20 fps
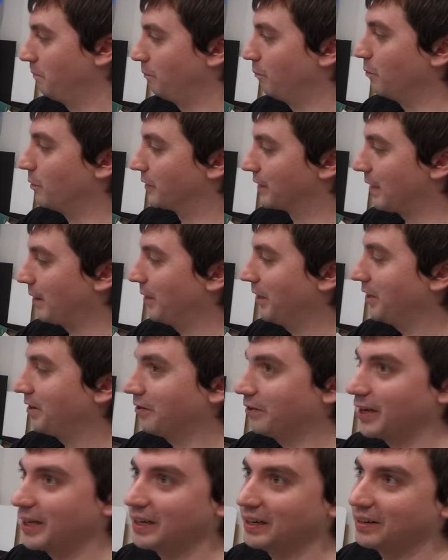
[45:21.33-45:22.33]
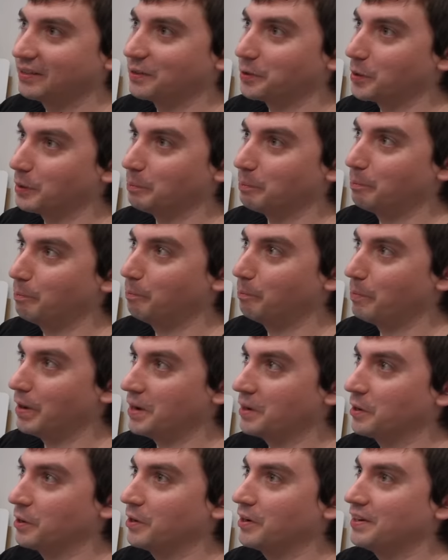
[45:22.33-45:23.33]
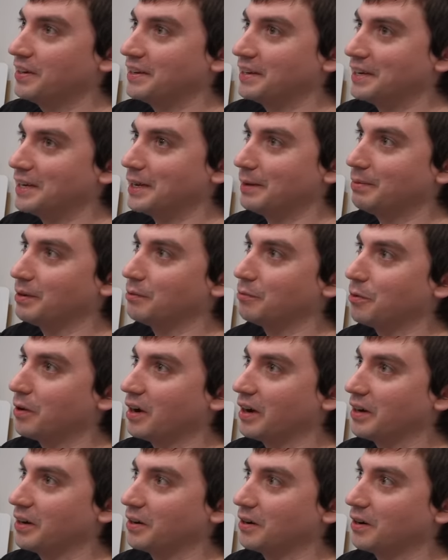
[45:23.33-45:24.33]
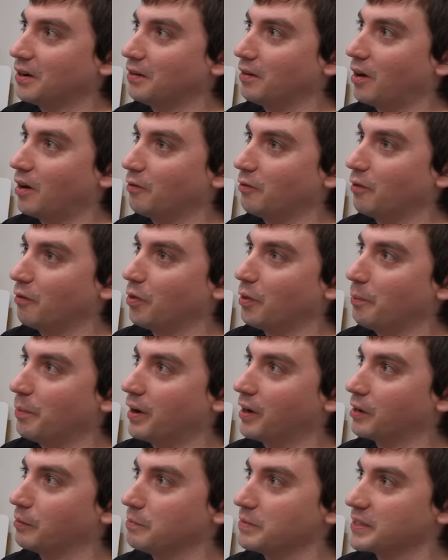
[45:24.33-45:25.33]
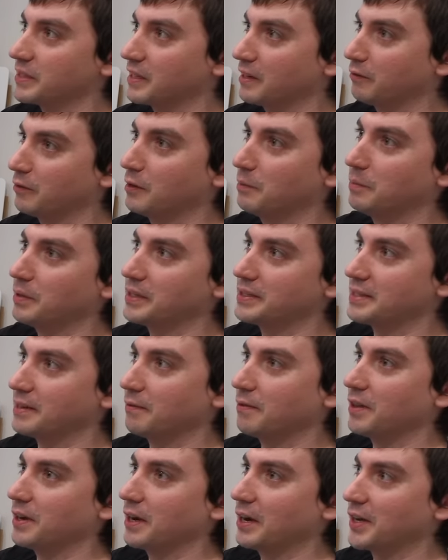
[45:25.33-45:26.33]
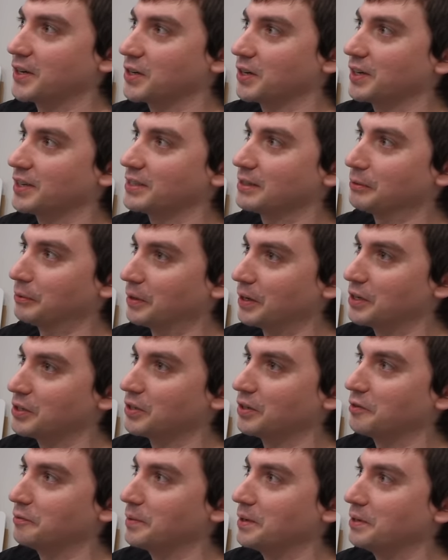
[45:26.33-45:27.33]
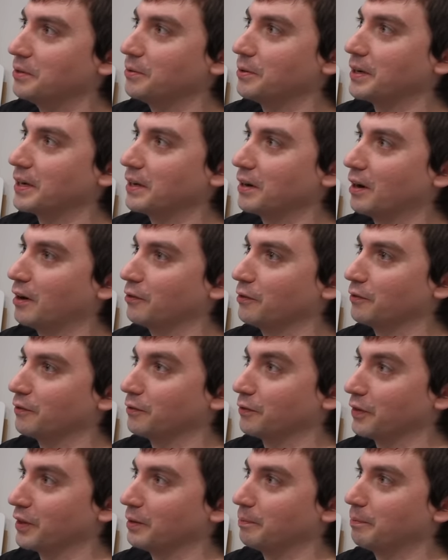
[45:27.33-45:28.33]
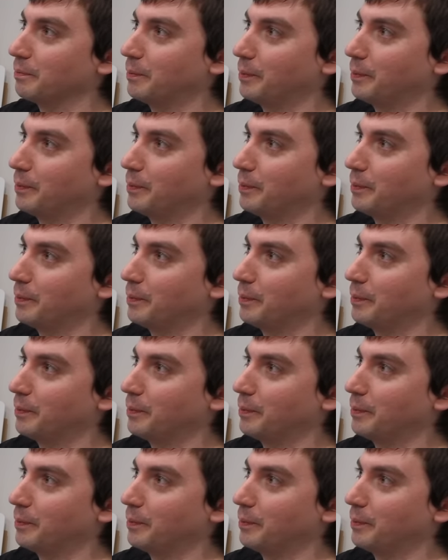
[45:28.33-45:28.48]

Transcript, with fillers: was calculating the parity inhibit wire off of the bottom seven bits of the address when I should have been doing it off of the